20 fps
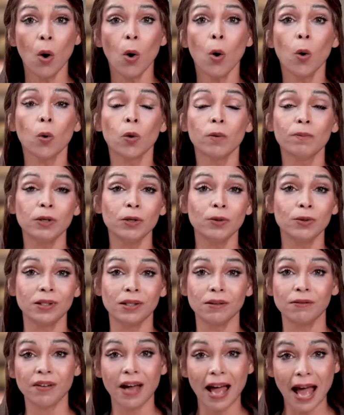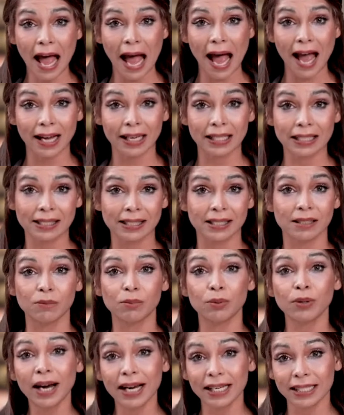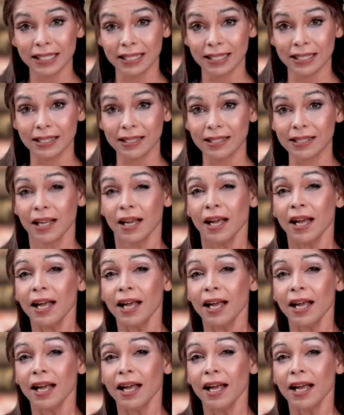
or abusive acts and practices,